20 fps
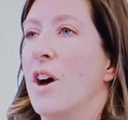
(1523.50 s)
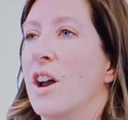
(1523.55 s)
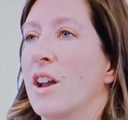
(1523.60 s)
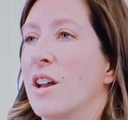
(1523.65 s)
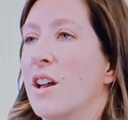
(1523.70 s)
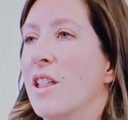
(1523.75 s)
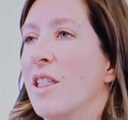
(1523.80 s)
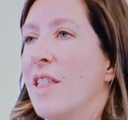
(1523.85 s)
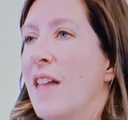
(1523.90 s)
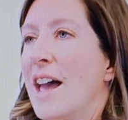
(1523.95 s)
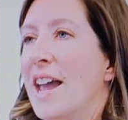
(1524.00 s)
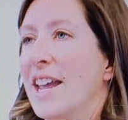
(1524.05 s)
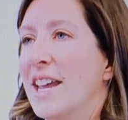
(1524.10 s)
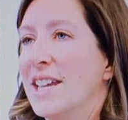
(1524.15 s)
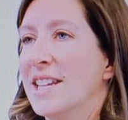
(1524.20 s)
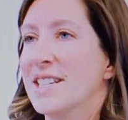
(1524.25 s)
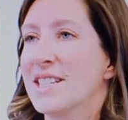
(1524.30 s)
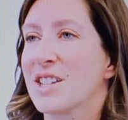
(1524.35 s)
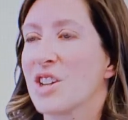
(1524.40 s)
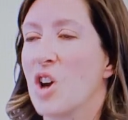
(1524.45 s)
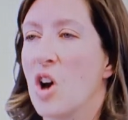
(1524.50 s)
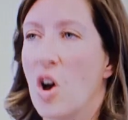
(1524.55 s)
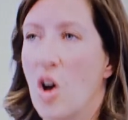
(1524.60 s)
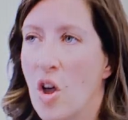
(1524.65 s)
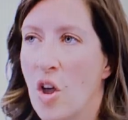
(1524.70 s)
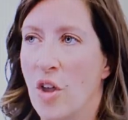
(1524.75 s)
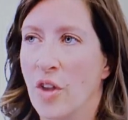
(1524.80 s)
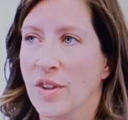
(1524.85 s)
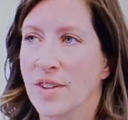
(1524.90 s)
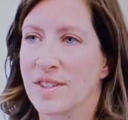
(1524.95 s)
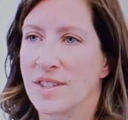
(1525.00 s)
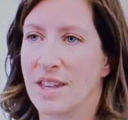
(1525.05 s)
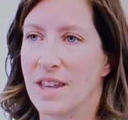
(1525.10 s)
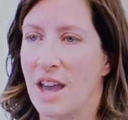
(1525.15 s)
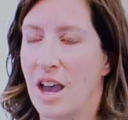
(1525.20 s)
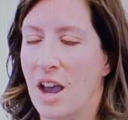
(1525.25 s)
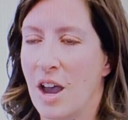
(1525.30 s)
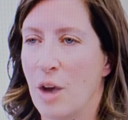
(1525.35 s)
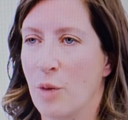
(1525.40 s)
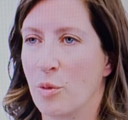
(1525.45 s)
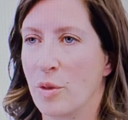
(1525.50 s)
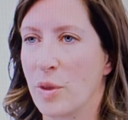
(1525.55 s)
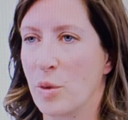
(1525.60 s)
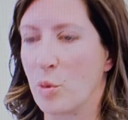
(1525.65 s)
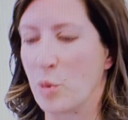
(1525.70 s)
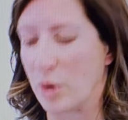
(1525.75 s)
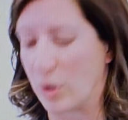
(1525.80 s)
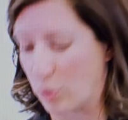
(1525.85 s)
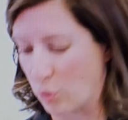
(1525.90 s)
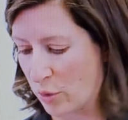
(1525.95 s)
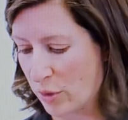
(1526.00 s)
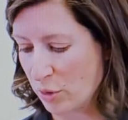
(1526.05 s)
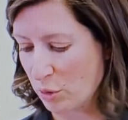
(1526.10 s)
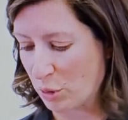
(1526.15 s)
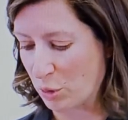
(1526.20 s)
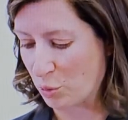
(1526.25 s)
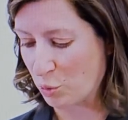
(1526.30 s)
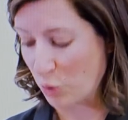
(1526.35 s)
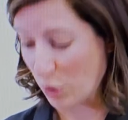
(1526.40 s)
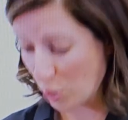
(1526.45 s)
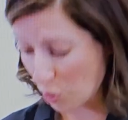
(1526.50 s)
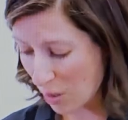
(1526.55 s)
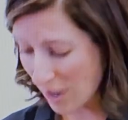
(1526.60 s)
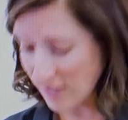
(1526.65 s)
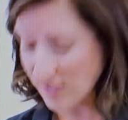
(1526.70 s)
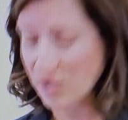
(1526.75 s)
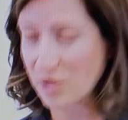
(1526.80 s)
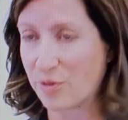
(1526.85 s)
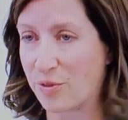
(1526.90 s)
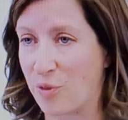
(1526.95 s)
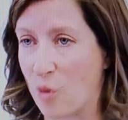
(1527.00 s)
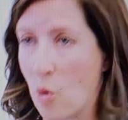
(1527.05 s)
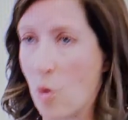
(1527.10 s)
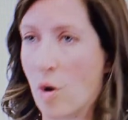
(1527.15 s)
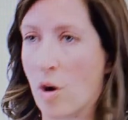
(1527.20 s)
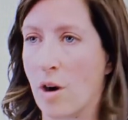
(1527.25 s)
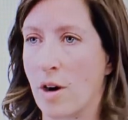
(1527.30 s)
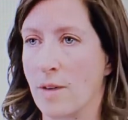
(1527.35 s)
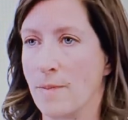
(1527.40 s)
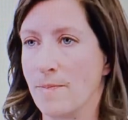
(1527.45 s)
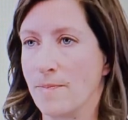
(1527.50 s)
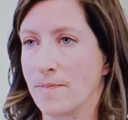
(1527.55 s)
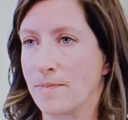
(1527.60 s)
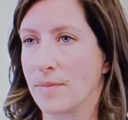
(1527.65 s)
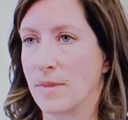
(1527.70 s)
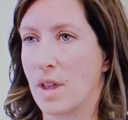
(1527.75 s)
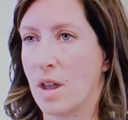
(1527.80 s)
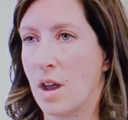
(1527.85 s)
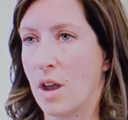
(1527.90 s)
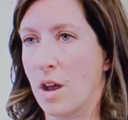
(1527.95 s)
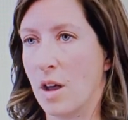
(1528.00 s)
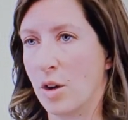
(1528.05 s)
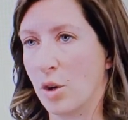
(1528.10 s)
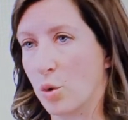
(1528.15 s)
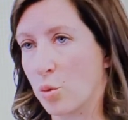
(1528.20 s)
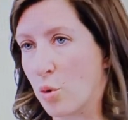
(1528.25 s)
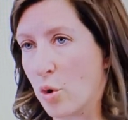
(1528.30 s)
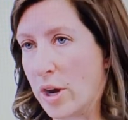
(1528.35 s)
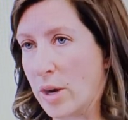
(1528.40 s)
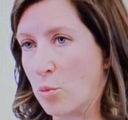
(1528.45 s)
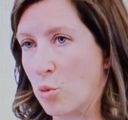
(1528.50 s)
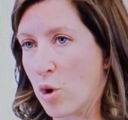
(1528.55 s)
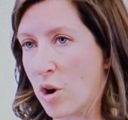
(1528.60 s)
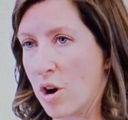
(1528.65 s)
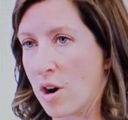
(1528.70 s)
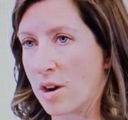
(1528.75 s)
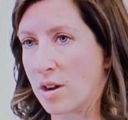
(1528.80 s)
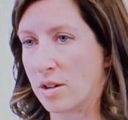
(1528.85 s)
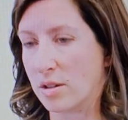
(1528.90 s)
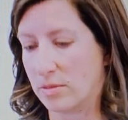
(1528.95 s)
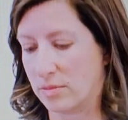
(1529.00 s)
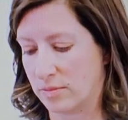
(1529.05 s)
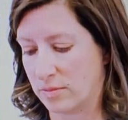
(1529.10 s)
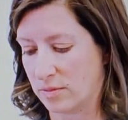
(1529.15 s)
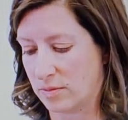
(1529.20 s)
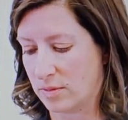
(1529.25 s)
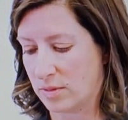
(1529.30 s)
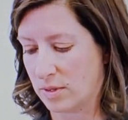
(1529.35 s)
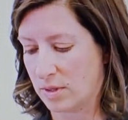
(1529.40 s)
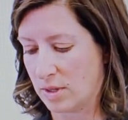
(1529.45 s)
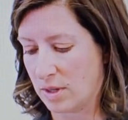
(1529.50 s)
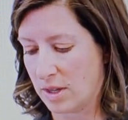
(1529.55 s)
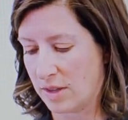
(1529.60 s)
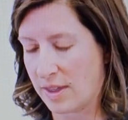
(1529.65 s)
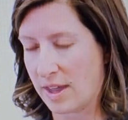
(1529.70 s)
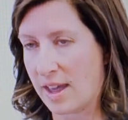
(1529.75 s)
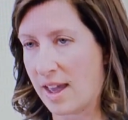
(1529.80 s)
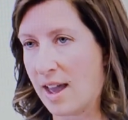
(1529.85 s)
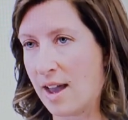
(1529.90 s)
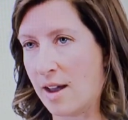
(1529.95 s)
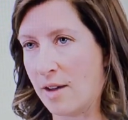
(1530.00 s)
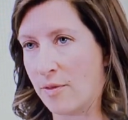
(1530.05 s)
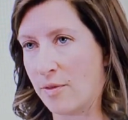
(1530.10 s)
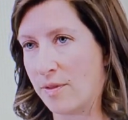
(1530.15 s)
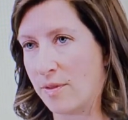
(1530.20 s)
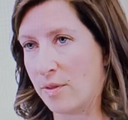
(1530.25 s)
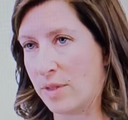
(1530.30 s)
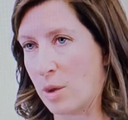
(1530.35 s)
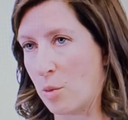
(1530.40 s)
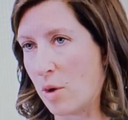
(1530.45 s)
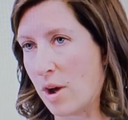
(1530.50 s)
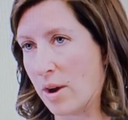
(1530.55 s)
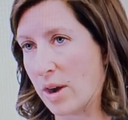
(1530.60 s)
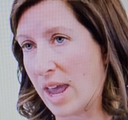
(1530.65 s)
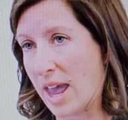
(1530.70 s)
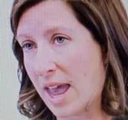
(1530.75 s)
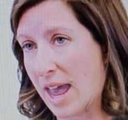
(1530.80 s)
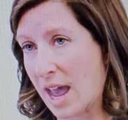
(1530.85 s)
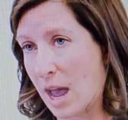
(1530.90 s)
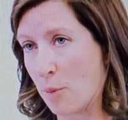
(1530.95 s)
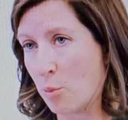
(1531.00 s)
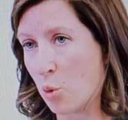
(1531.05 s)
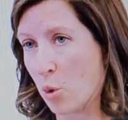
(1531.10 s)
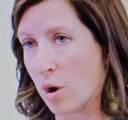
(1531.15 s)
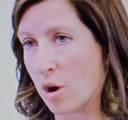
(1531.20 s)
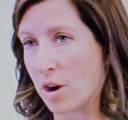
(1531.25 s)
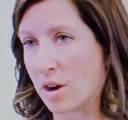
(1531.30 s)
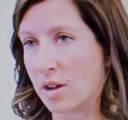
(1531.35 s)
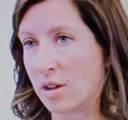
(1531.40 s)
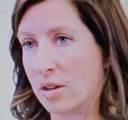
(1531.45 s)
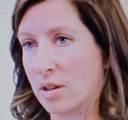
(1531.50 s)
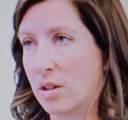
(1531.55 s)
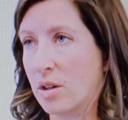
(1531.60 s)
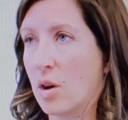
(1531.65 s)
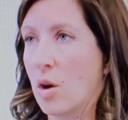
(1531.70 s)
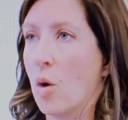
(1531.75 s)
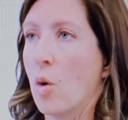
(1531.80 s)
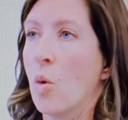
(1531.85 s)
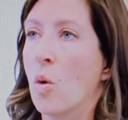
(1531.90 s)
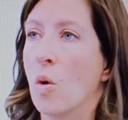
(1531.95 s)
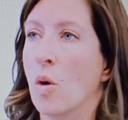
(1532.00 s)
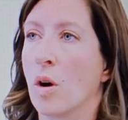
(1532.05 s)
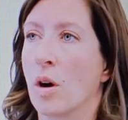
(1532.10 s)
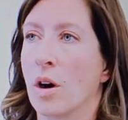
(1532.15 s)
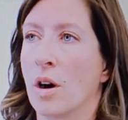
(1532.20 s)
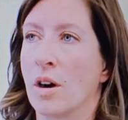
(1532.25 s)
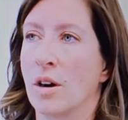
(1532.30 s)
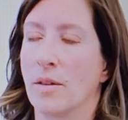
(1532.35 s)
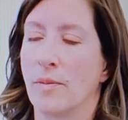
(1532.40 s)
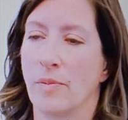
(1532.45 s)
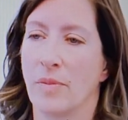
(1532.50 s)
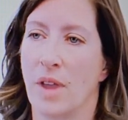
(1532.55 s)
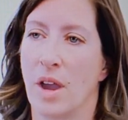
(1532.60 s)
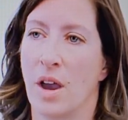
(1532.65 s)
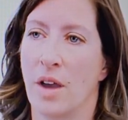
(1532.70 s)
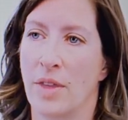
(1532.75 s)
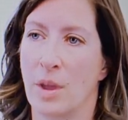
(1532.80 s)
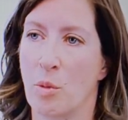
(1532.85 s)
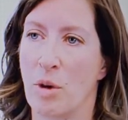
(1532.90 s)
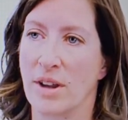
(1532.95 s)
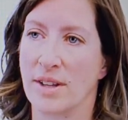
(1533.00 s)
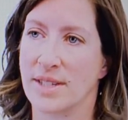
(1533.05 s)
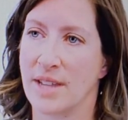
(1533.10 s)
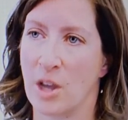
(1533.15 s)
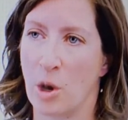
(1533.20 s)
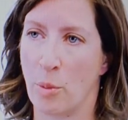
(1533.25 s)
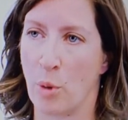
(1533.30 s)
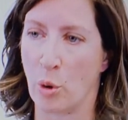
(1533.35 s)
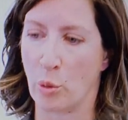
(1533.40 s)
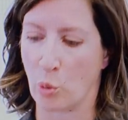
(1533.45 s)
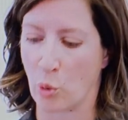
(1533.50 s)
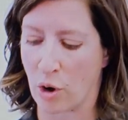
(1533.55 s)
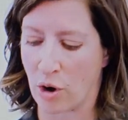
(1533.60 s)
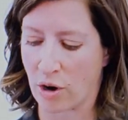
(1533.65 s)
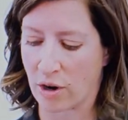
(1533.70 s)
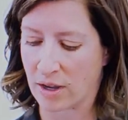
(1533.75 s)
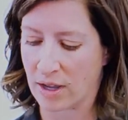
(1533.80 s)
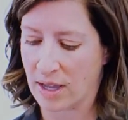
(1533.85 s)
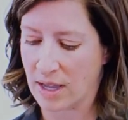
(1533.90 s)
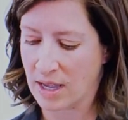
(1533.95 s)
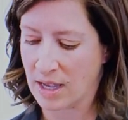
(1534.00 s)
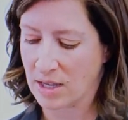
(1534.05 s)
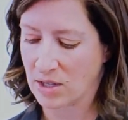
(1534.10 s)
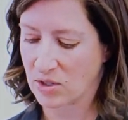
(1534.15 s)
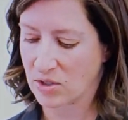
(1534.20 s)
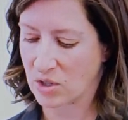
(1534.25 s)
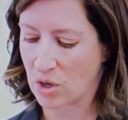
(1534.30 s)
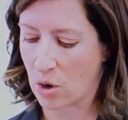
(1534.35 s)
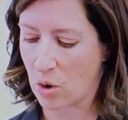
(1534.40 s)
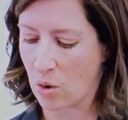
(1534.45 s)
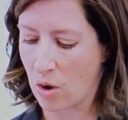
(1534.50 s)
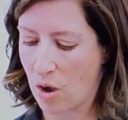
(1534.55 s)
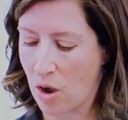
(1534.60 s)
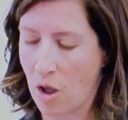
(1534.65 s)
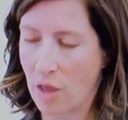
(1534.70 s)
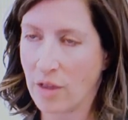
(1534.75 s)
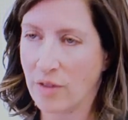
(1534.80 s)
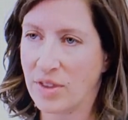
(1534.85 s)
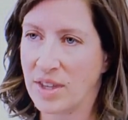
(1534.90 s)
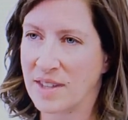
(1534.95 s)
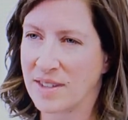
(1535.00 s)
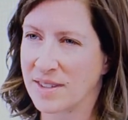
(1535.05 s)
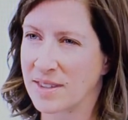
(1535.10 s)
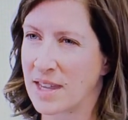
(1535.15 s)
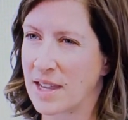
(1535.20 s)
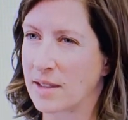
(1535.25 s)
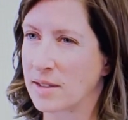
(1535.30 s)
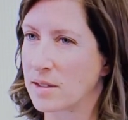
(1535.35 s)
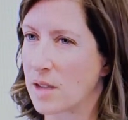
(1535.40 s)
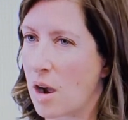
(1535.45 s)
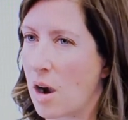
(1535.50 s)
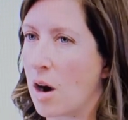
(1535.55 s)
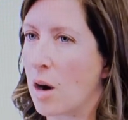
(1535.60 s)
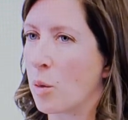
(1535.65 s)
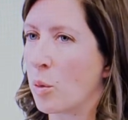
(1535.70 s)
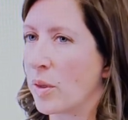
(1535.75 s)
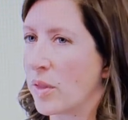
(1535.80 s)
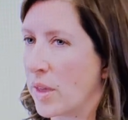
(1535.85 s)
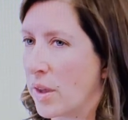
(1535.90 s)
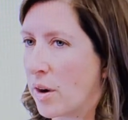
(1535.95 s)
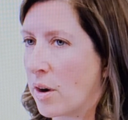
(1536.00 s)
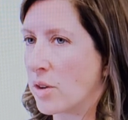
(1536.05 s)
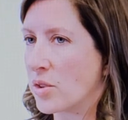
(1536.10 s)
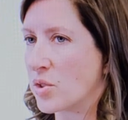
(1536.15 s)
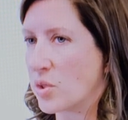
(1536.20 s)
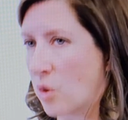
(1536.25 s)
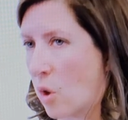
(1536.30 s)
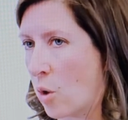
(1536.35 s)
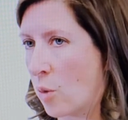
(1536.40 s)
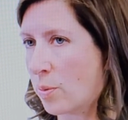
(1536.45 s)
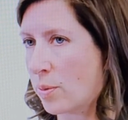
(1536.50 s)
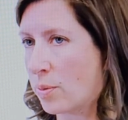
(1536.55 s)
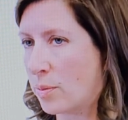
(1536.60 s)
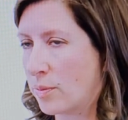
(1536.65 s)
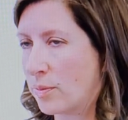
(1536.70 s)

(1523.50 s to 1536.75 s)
a client calls with a request for groin work, they want ab work, or they want tailbone work. So all of these things are within our scope.